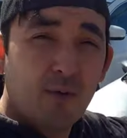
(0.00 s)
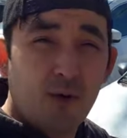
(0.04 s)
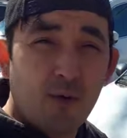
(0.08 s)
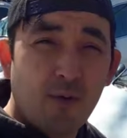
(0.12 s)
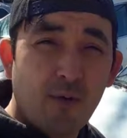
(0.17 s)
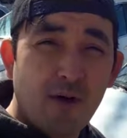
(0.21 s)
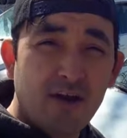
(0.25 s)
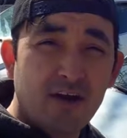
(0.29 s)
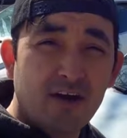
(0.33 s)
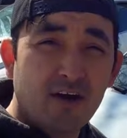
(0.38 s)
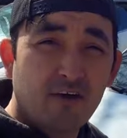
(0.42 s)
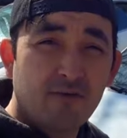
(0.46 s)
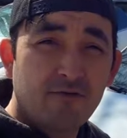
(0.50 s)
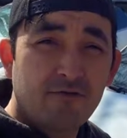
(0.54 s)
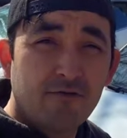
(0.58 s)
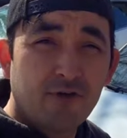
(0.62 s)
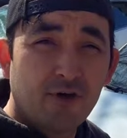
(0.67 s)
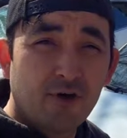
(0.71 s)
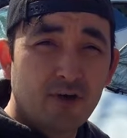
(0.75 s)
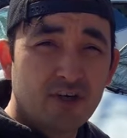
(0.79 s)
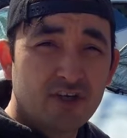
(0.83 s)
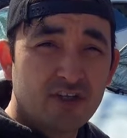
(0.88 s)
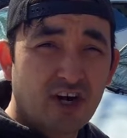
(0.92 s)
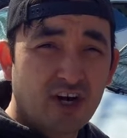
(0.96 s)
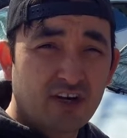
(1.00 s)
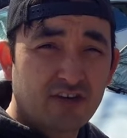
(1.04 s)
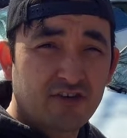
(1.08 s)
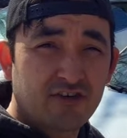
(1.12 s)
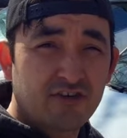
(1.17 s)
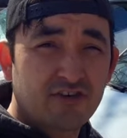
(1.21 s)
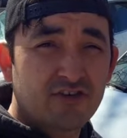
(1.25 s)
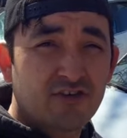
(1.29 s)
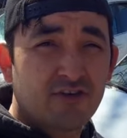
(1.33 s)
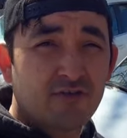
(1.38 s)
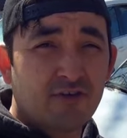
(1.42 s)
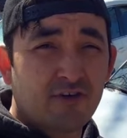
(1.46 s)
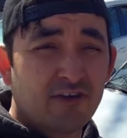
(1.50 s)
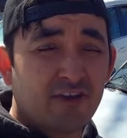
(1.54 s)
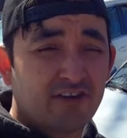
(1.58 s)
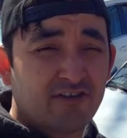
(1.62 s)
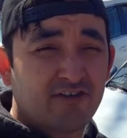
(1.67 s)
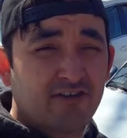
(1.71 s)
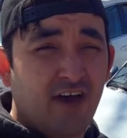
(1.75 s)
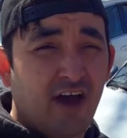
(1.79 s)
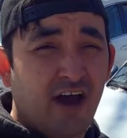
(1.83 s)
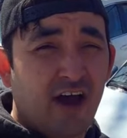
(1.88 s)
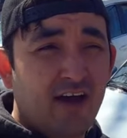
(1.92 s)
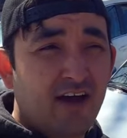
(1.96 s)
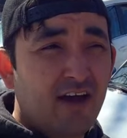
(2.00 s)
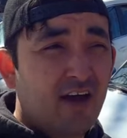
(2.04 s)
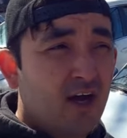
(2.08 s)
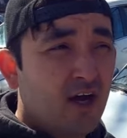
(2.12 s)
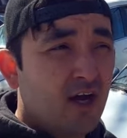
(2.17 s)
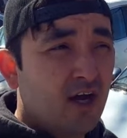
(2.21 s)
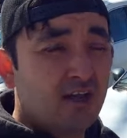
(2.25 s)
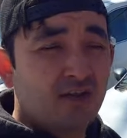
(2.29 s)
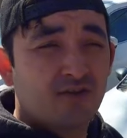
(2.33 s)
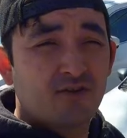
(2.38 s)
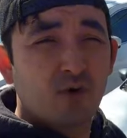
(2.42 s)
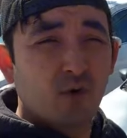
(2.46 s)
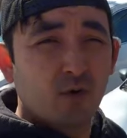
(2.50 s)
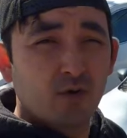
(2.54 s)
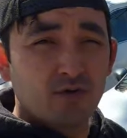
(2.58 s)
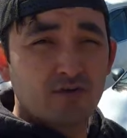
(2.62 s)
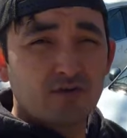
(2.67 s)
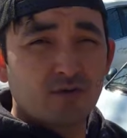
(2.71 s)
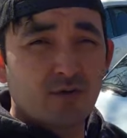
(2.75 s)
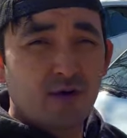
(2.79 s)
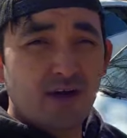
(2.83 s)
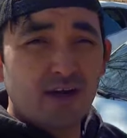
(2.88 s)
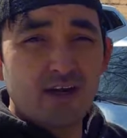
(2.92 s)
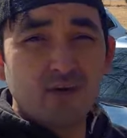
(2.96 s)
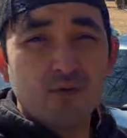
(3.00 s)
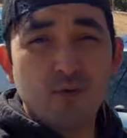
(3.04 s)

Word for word: yeah, we're waiting on fuel injectors for this guy. Tools are